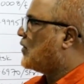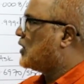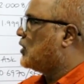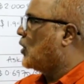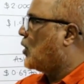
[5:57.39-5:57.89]

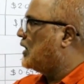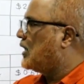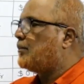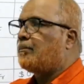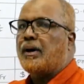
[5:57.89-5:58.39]
for
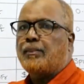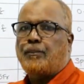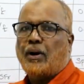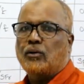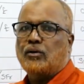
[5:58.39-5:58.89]
dollar per
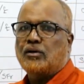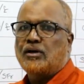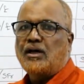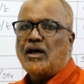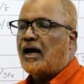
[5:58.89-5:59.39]
pound
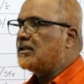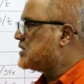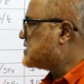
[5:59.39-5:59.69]
and the